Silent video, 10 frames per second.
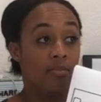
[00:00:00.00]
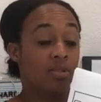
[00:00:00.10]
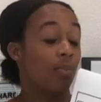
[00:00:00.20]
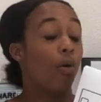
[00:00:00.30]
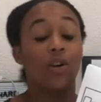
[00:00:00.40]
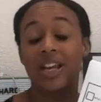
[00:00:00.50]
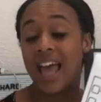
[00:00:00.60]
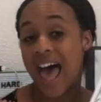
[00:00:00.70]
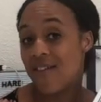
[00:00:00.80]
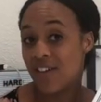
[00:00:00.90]

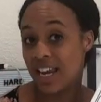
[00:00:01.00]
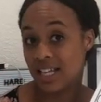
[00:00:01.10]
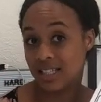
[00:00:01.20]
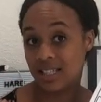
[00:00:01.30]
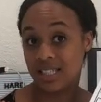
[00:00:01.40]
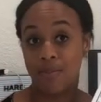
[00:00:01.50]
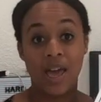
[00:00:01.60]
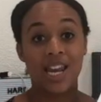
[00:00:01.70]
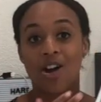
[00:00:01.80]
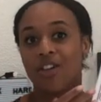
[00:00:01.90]
Supporting evidence,
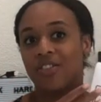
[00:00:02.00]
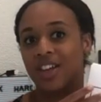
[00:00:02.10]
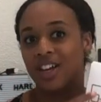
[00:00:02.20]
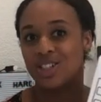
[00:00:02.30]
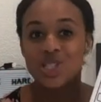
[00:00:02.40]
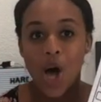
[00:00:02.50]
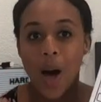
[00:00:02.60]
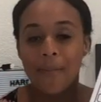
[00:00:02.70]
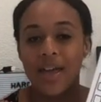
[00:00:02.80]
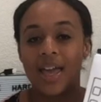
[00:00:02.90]
depending on the
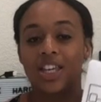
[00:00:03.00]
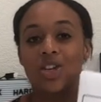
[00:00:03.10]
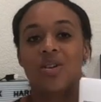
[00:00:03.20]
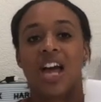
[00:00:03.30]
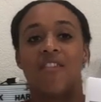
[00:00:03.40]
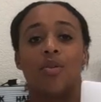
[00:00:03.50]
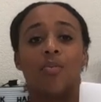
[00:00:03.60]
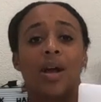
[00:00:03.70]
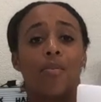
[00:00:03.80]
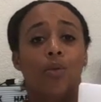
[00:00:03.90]
topic. You can have them
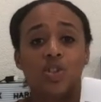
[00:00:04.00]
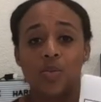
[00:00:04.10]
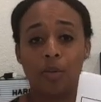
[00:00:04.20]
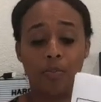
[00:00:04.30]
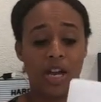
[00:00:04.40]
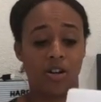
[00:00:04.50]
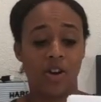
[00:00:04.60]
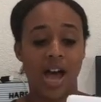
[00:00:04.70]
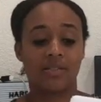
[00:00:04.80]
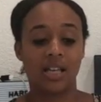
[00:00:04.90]
write multiple
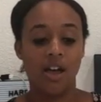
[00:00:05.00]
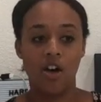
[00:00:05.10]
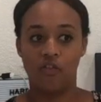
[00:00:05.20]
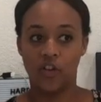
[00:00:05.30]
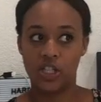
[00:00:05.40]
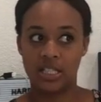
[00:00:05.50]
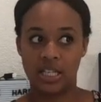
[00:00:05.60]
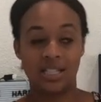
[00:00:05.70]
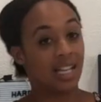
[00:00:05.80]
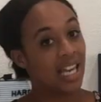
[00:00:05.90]
paragraphs
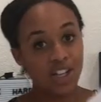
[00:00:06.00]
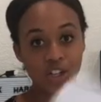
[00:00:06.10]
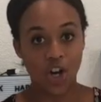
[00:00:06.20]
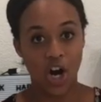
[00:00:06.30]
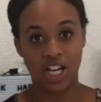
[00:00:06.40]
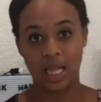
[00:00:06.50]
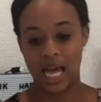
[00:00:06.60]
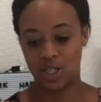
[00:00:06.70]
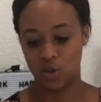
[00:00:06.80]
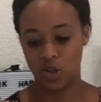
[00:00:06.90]
versus a kindergarten
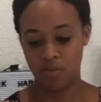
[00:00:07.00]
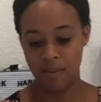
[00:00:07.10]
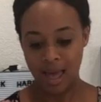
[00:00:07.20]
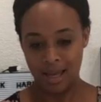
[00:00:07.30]
classroom.